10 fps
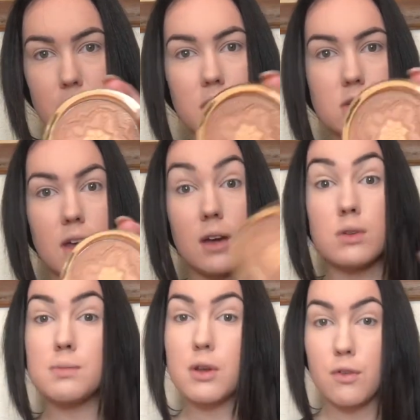But that's okay, it
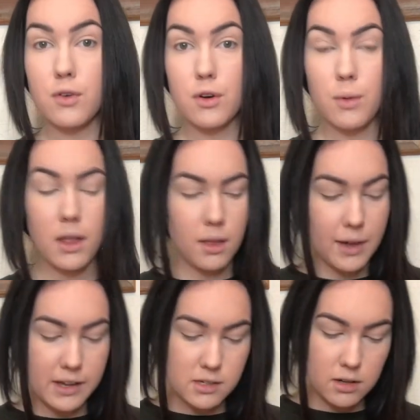was beautiful while it
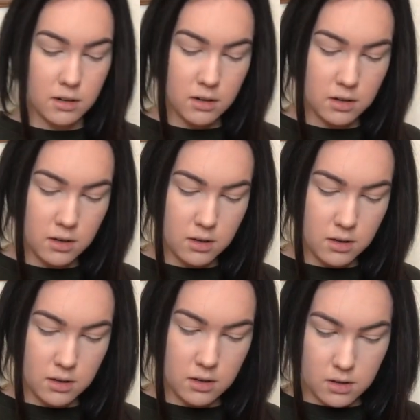lasted.
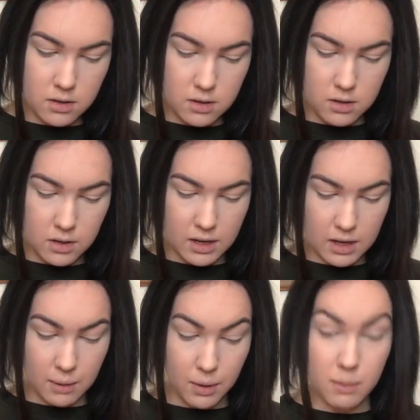
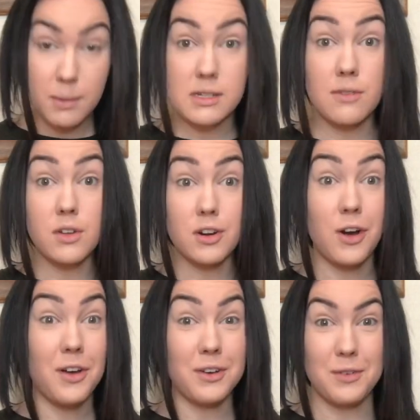And I'm probably about to have
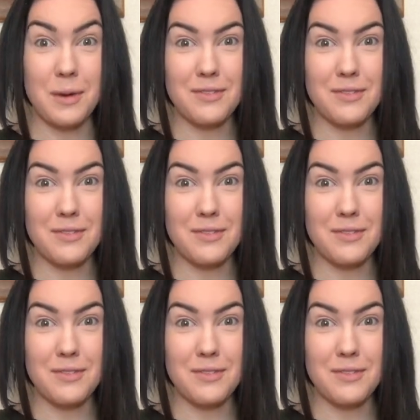glitter all over my